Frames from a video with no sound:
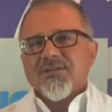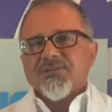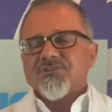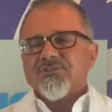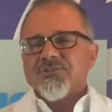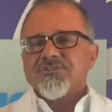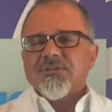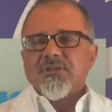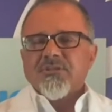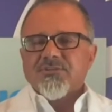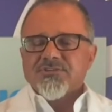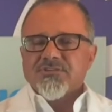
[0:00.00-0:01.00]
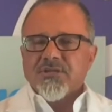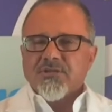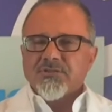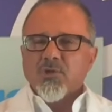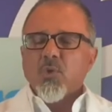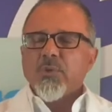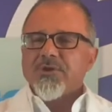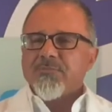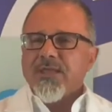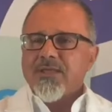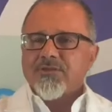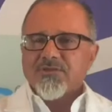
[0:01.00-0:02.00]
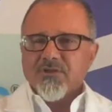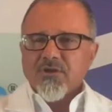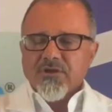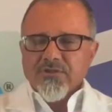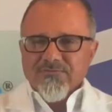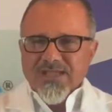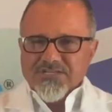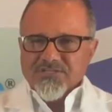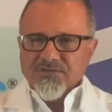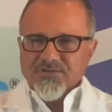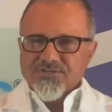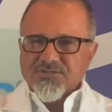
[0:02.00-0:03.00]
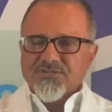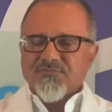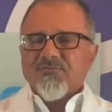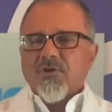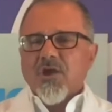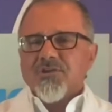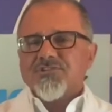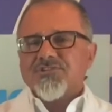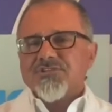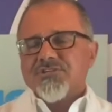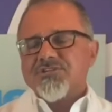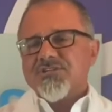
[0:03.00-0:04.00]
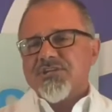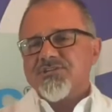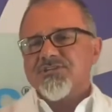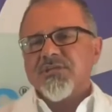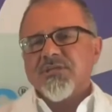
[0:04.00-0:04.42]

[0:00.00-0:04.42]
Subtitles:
So there's a lower demand on the cardiovascular system for oxygen exchange,